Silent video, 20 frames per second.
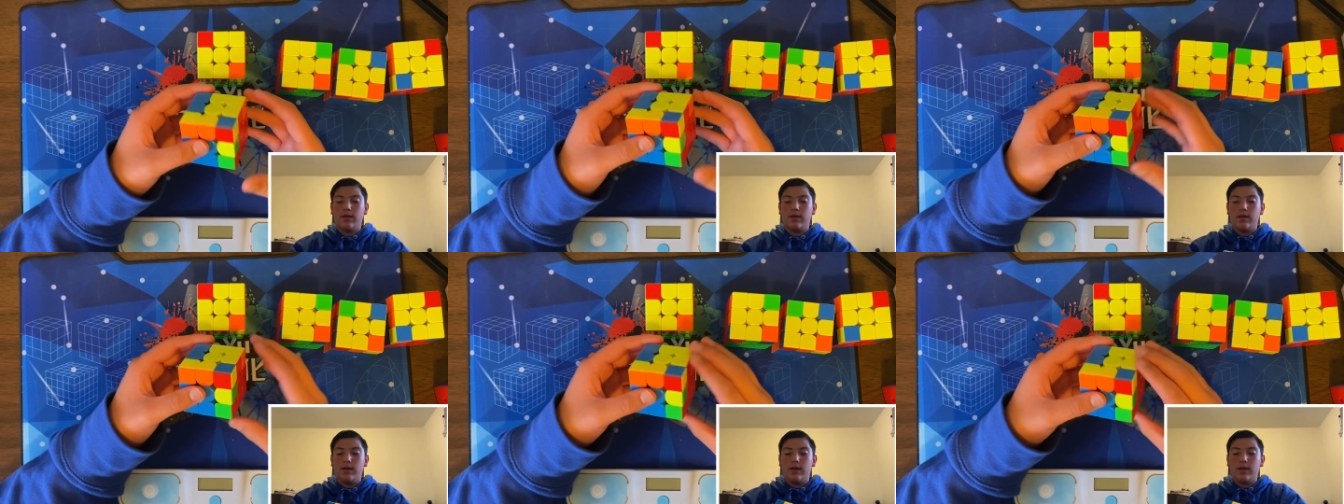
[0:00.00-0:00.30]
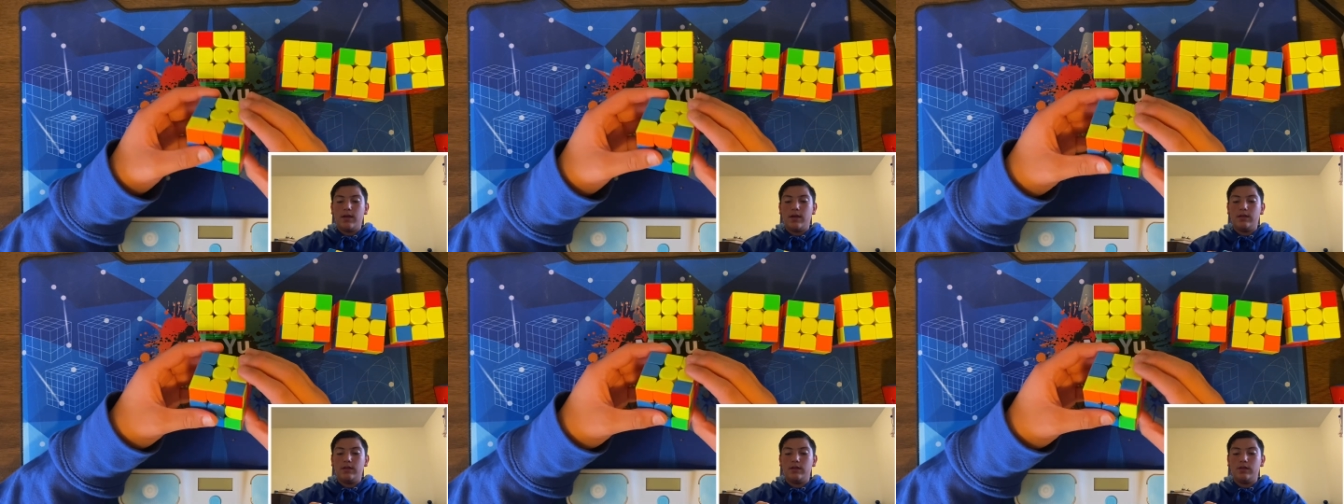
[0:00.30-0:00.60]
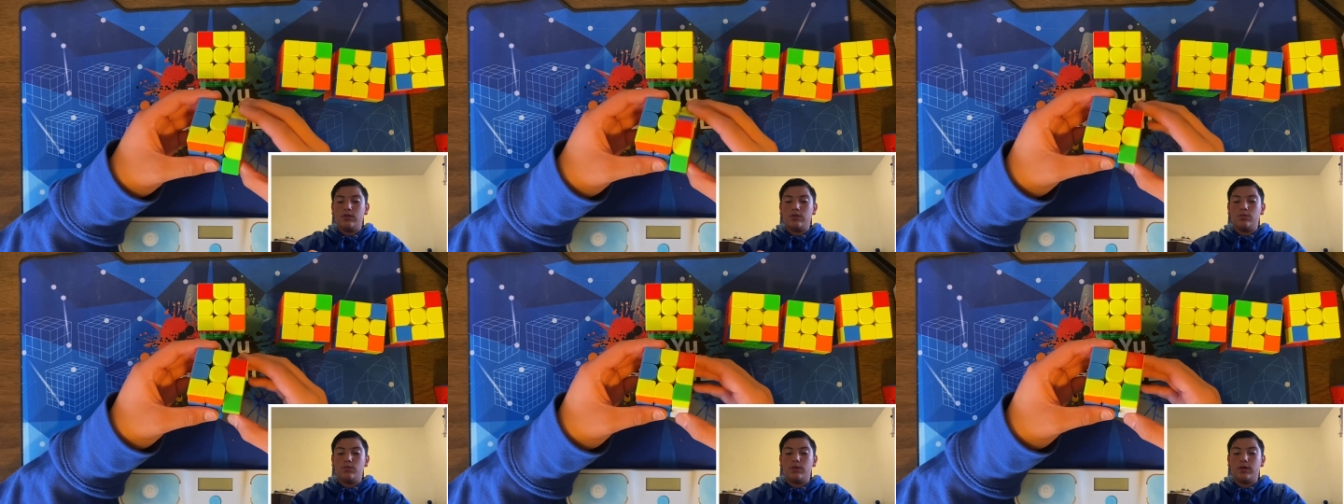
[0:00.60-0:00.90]
and then you
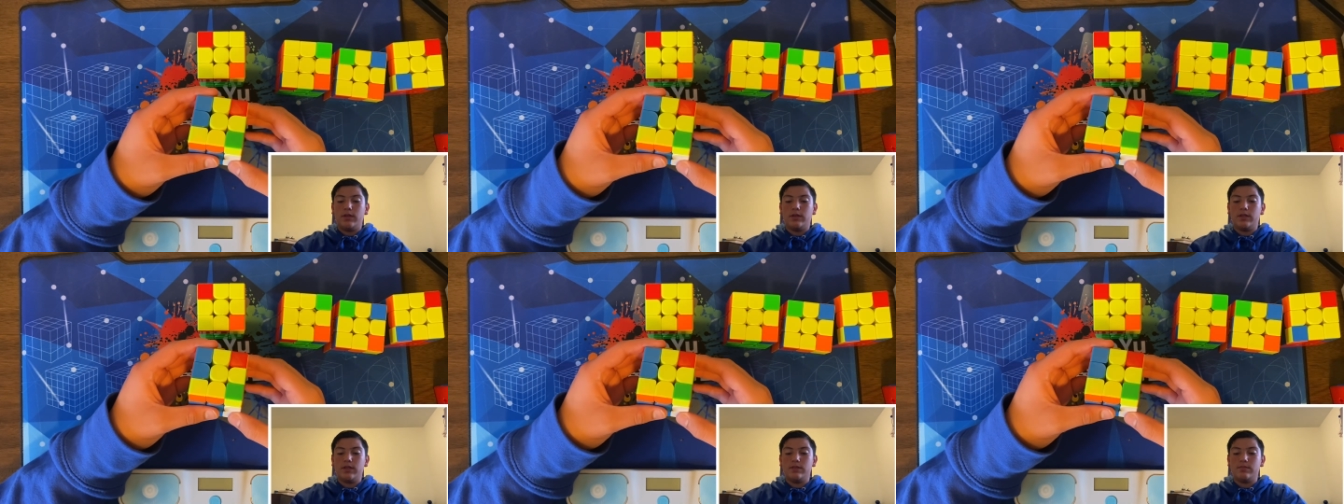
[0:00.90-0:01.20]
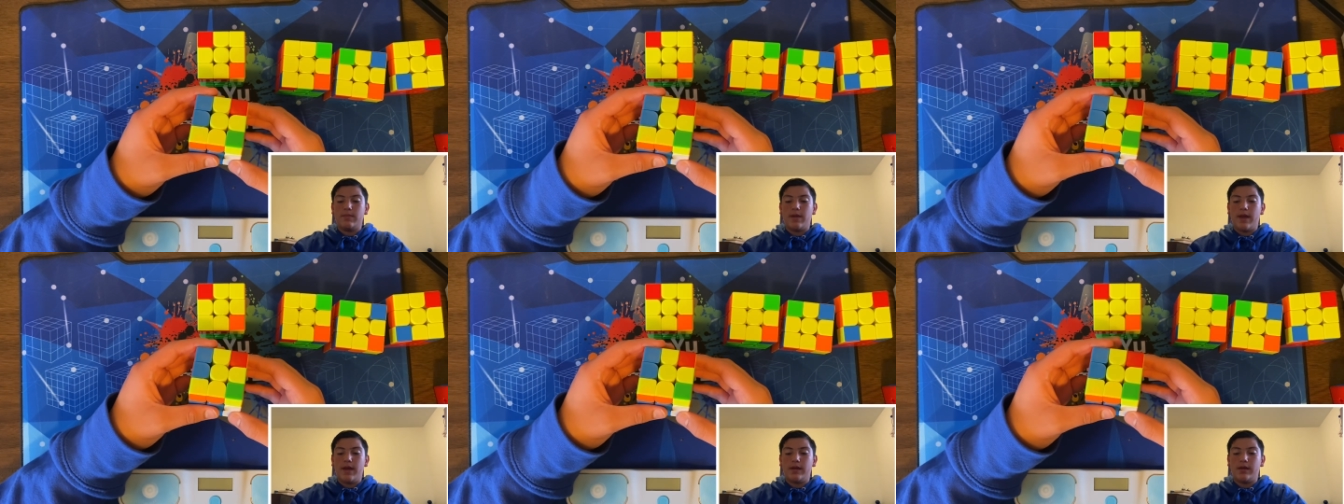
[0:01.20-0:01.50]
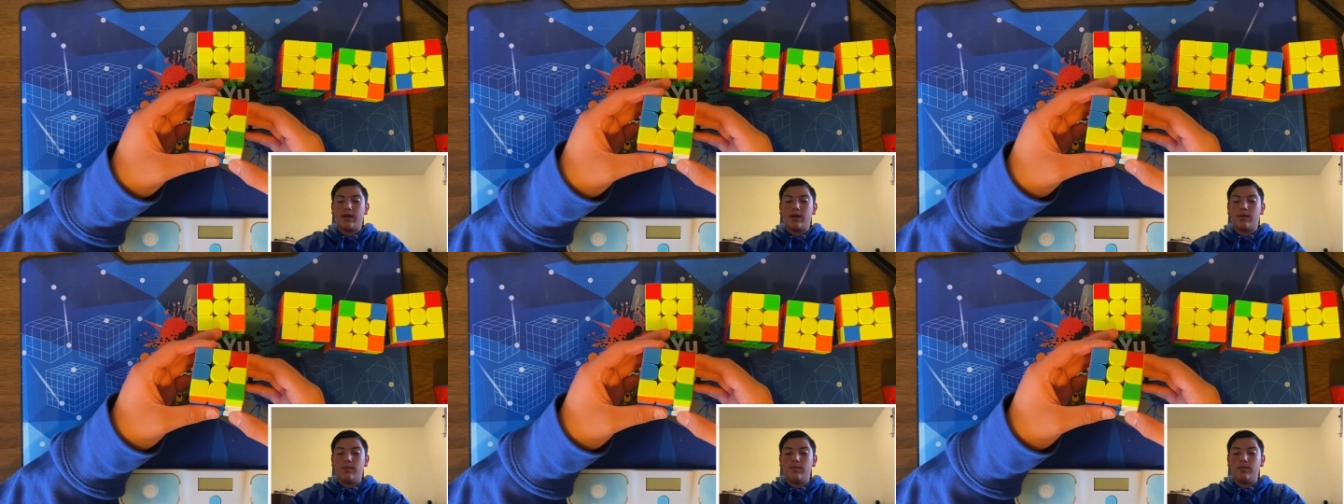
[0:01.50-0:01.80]
bring this back
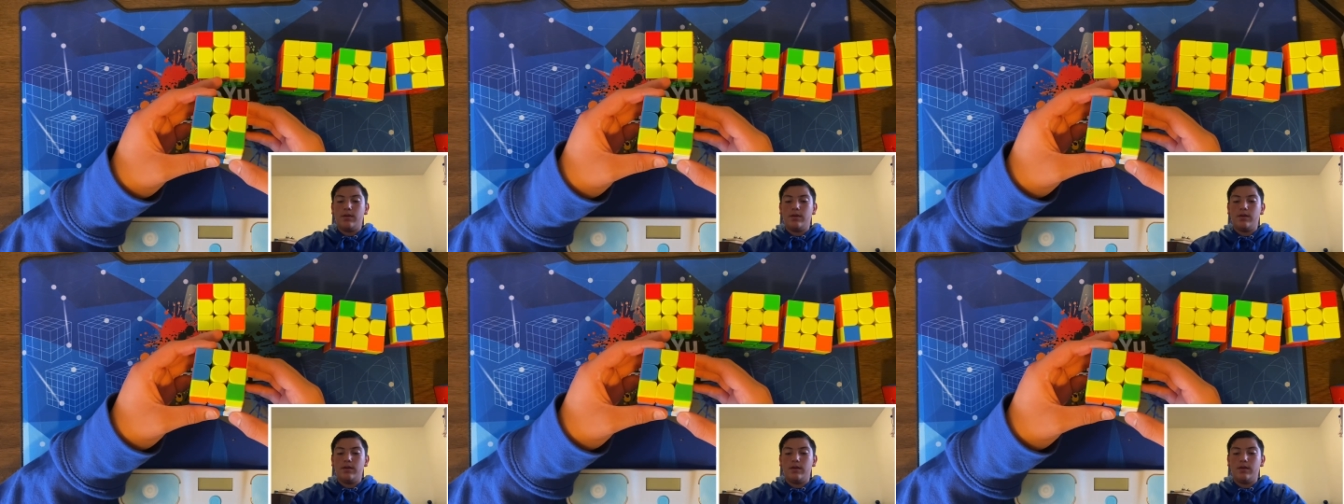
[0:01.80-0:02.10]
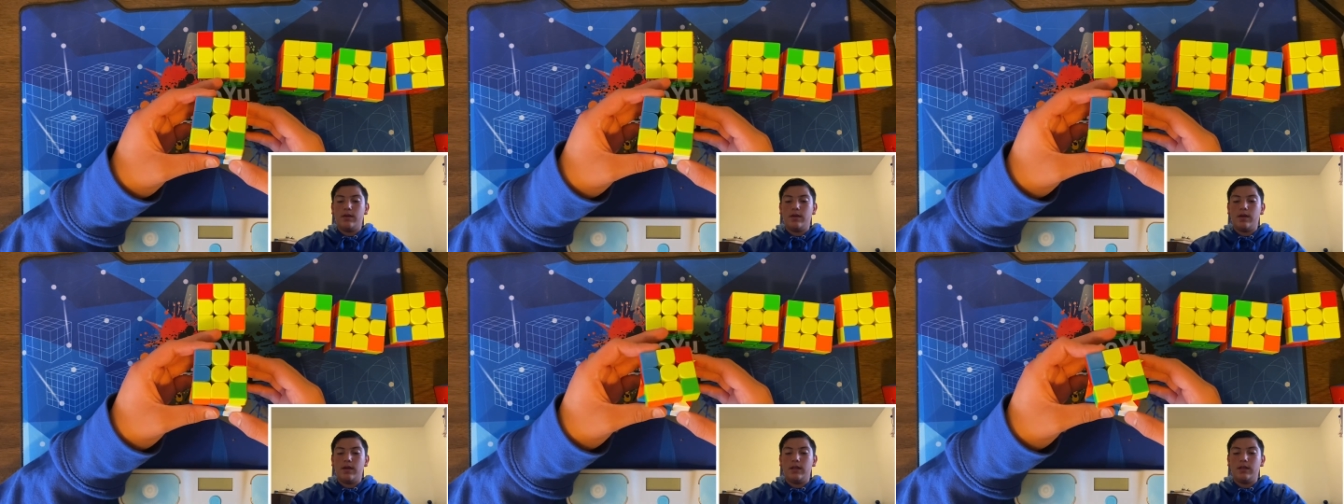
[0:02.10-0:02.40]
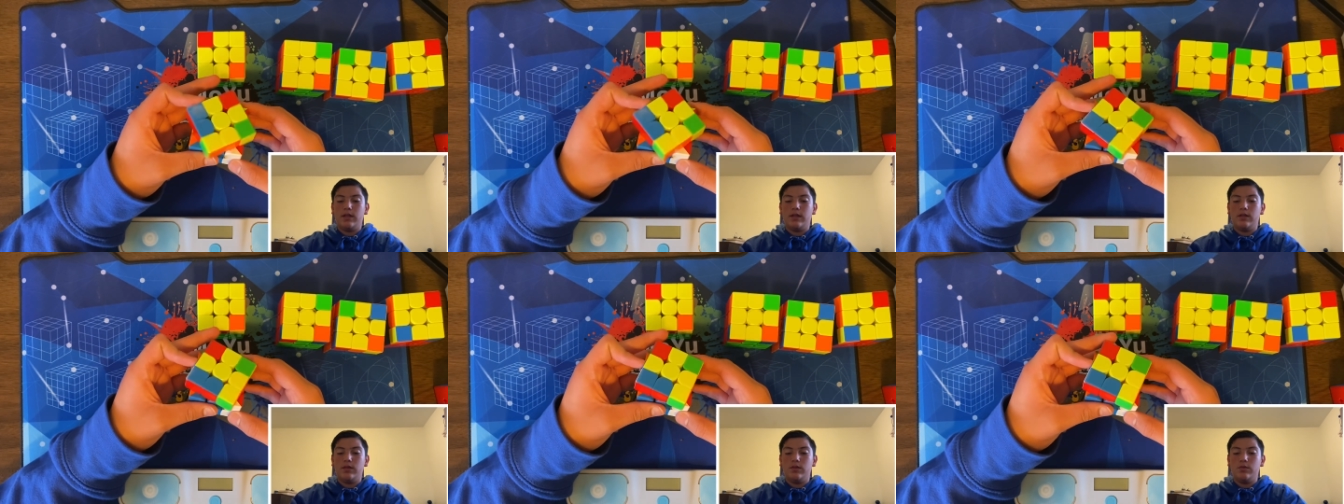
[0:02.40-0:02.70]
up, and then
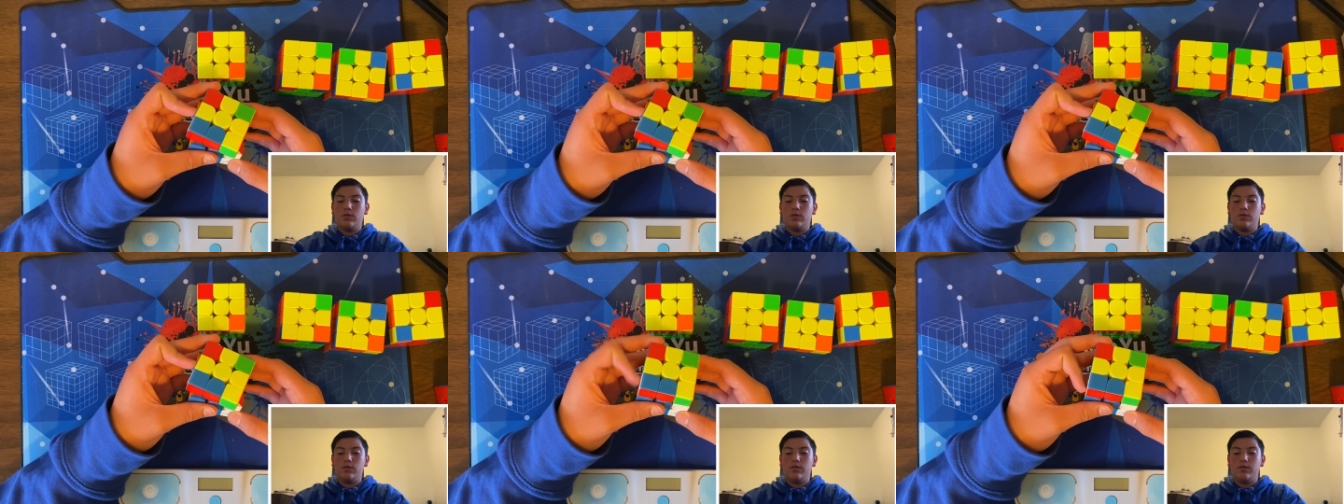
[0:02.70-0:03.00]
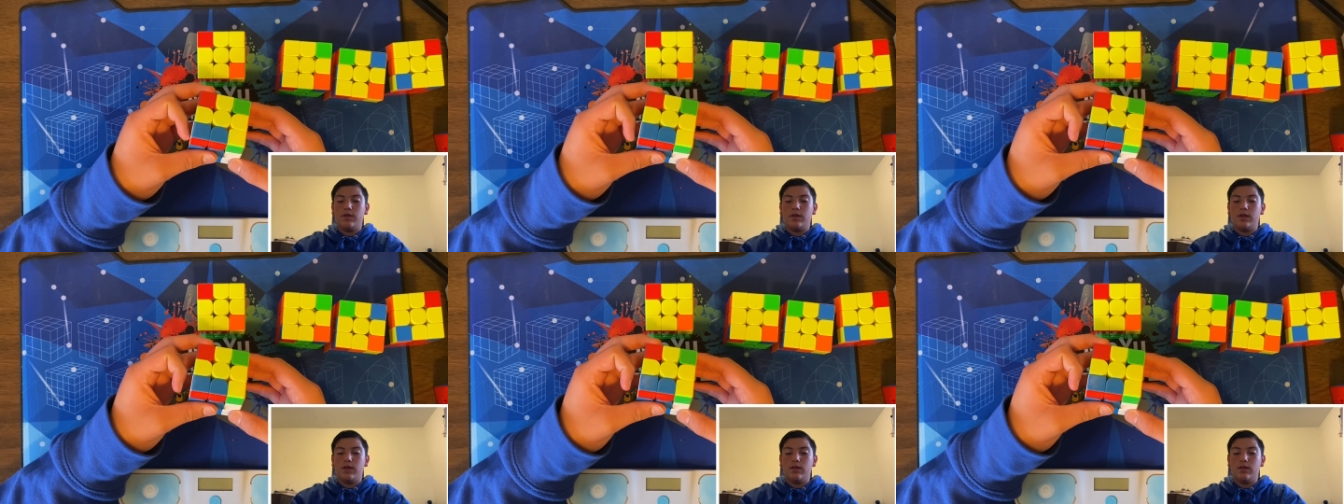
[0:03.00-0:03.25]
you move it,